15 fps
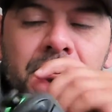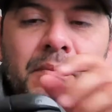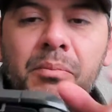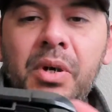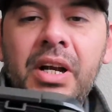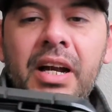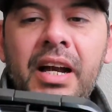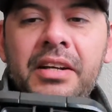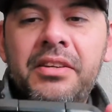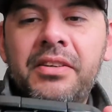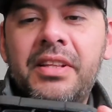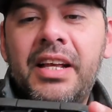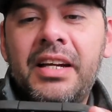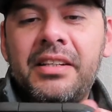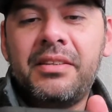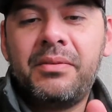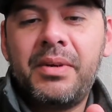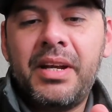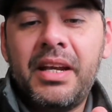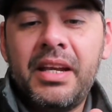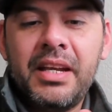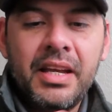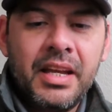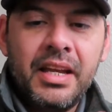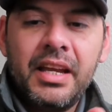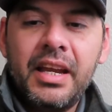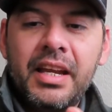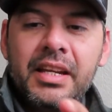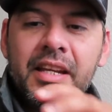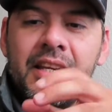But I do like the way,
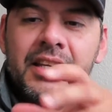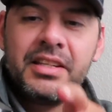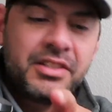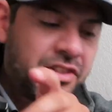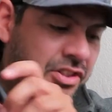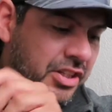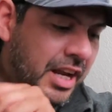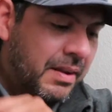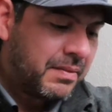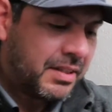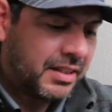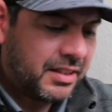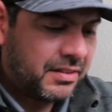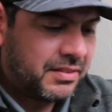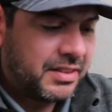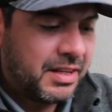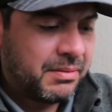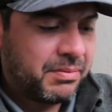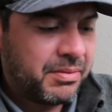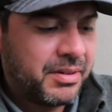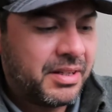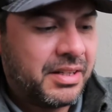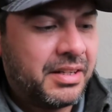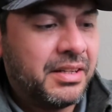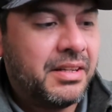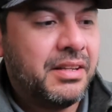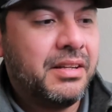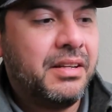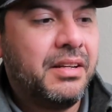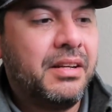and it is shaped a little different
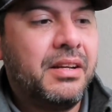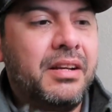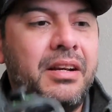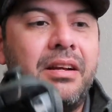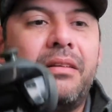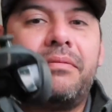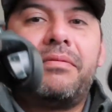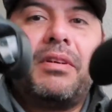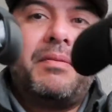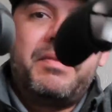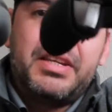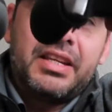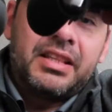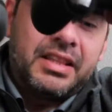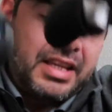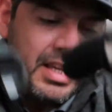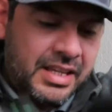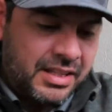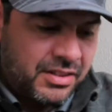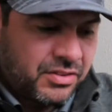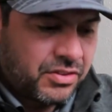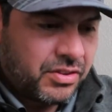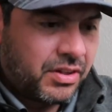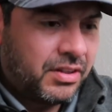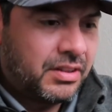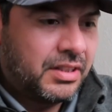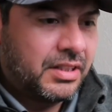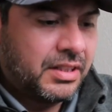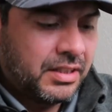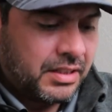from the Elite
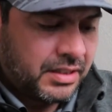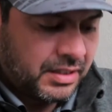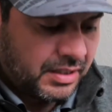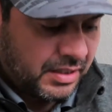controller.